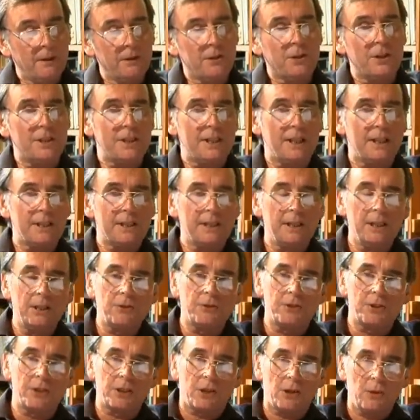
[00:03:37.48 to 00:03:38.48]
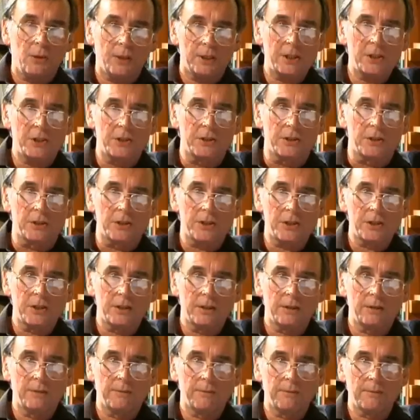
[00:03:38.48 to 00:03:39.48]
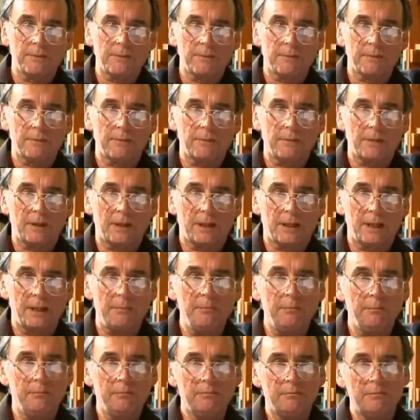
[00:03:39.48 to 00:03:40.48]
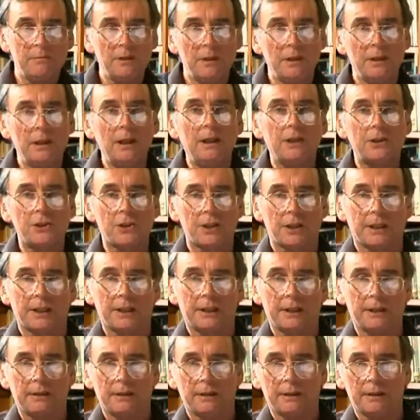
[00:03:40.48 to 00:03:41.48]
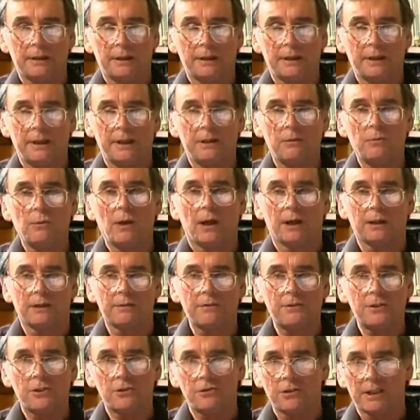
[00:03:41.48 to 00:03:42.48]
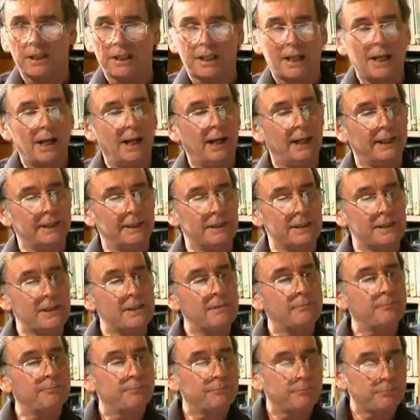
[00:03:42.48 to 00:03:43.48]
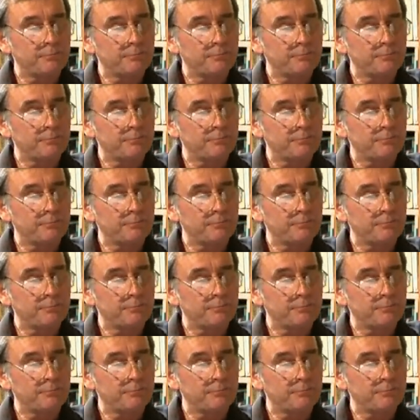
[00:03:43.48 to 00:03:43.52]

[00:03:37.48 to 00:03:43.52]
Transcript: GCSE literature questions come largely in one of 3 kinds.